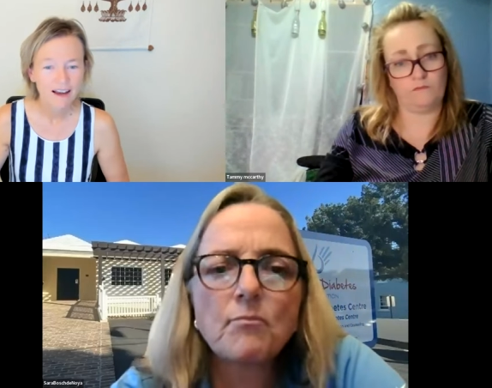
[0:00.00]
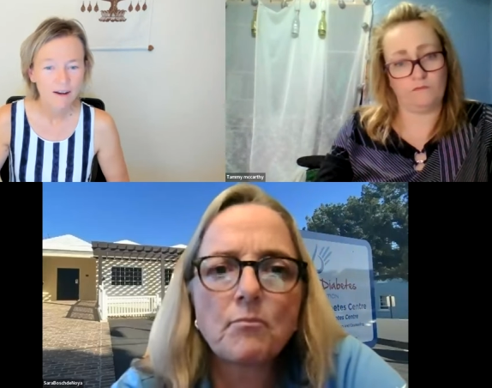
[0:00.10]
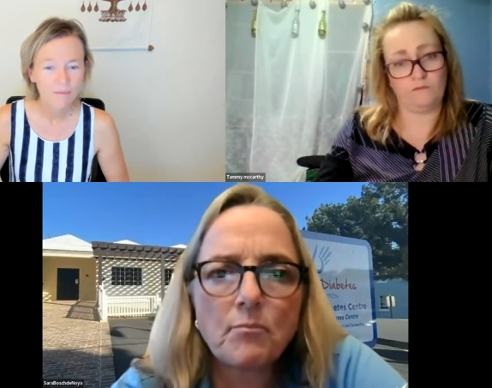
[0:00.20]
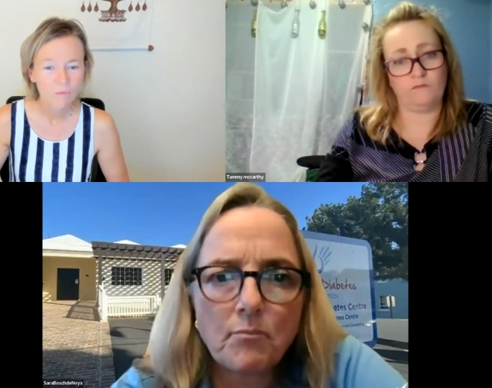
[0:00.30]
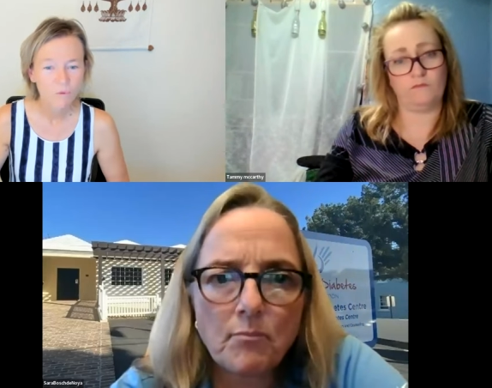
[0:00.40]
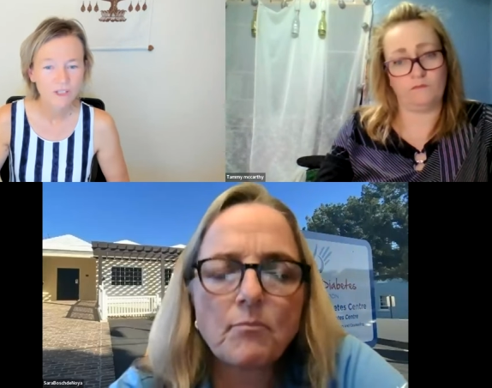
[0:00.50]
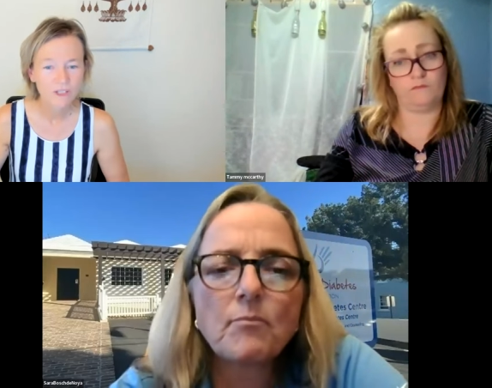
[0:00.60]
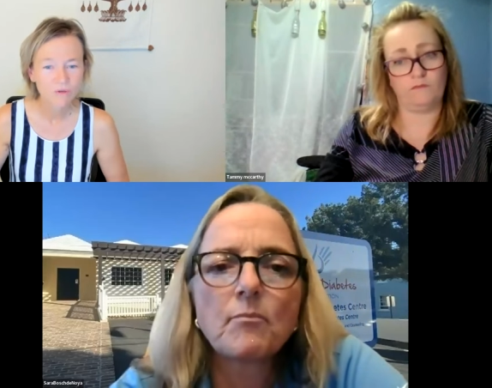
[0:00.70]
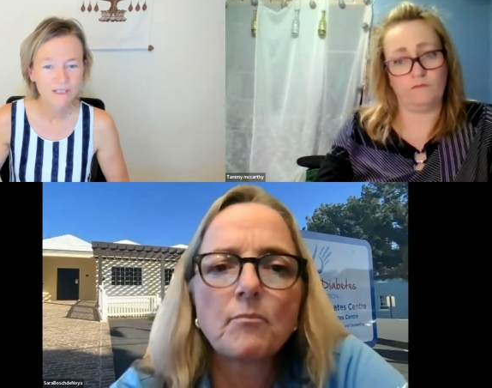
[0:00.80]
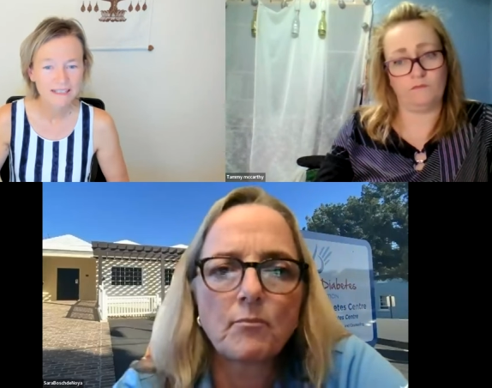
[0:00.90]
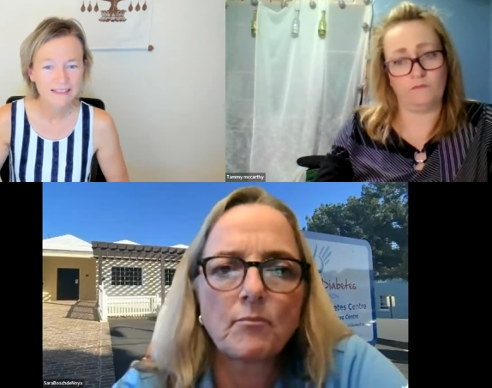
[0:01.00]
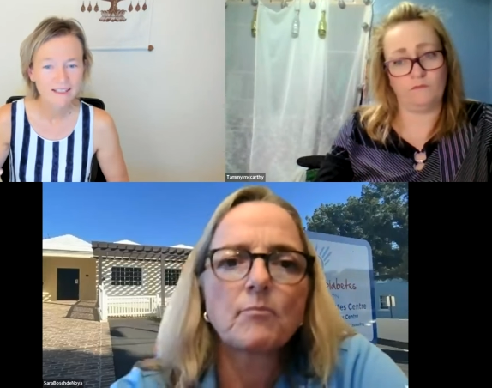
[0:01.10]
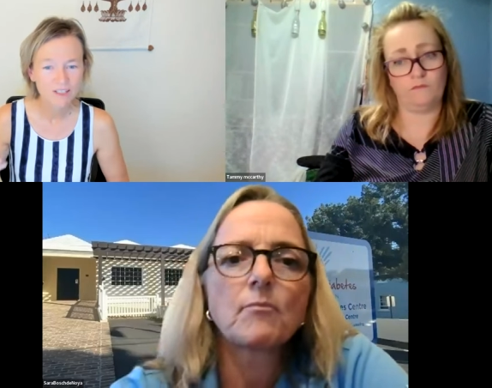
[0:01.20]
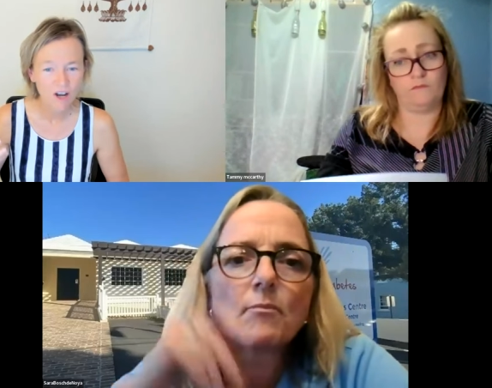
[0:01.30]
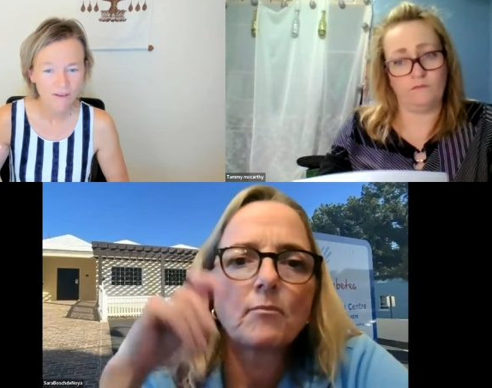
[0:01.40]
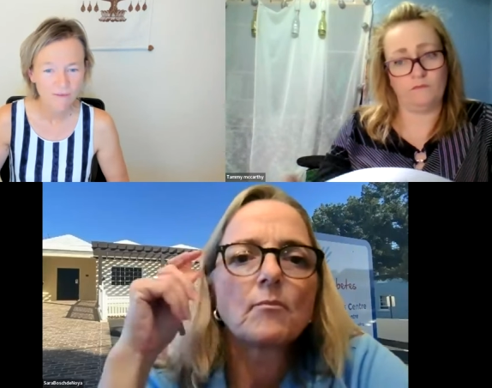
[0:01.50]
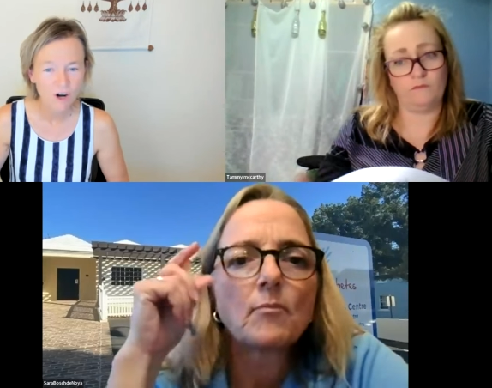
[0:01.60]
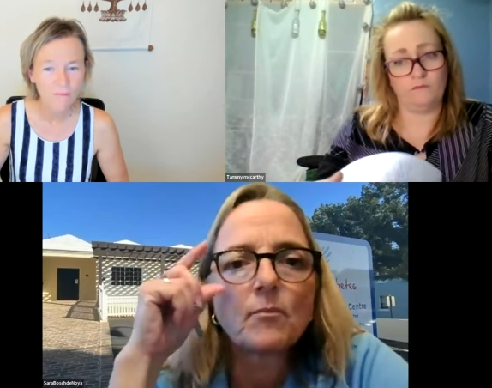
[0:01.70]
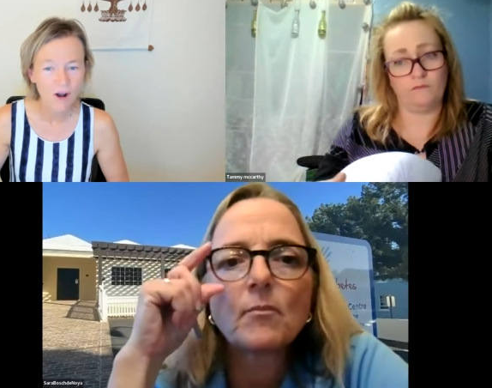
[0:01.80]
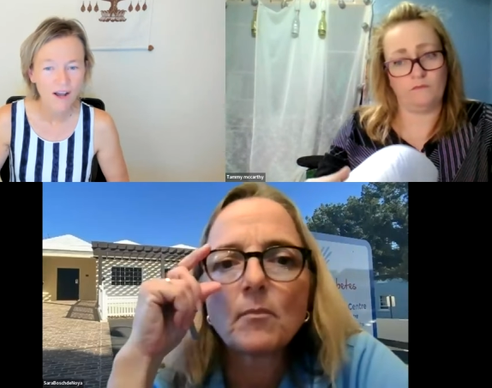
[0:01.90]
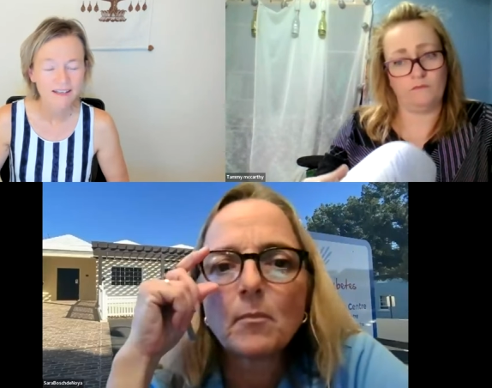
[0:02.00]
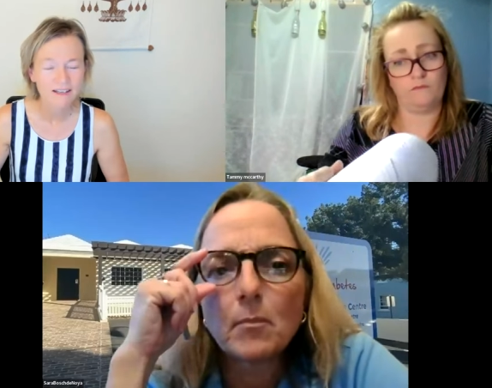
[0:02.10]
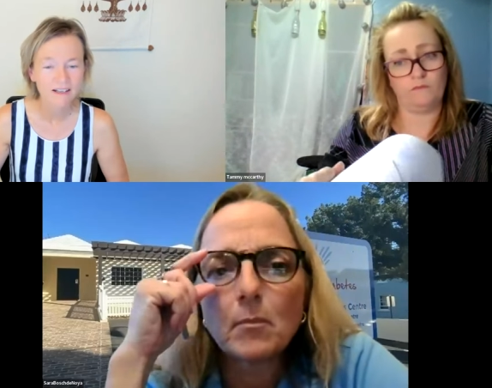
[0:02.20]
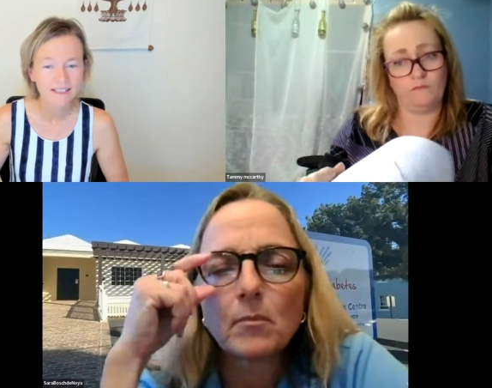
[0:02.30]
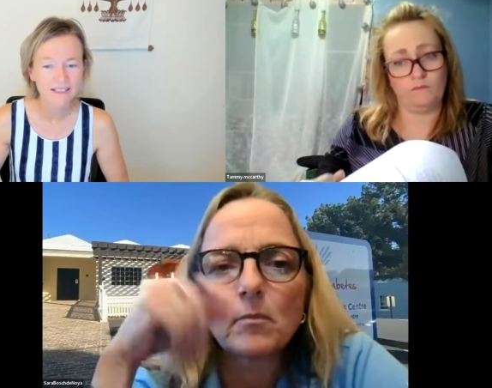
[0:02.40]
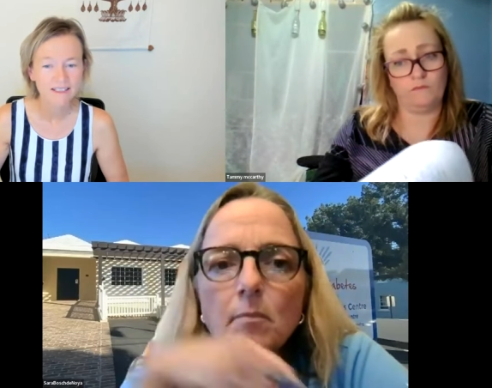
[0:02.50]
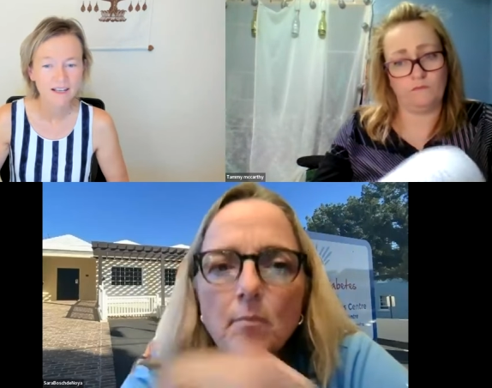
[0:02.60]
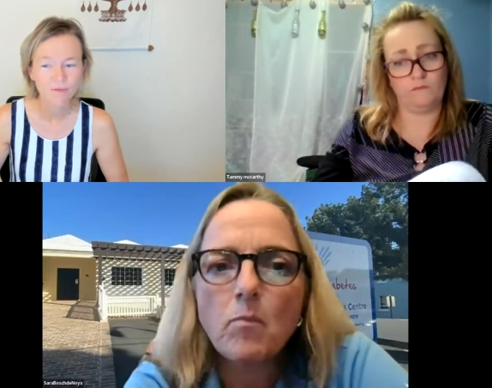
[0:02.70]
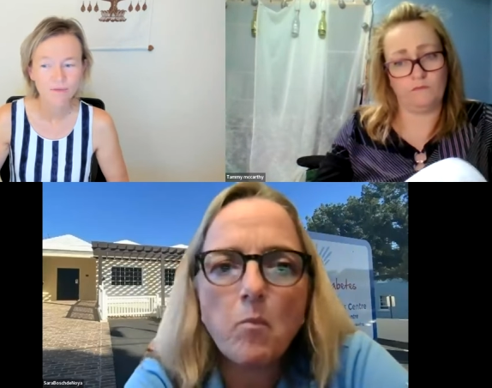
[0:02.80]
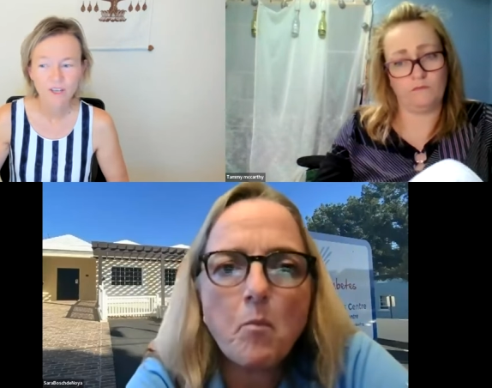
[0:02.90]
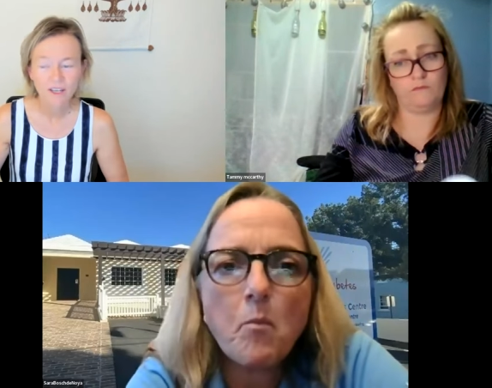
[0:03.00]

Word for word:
Speaker 1: Um, we do need that time for our body to clean itself.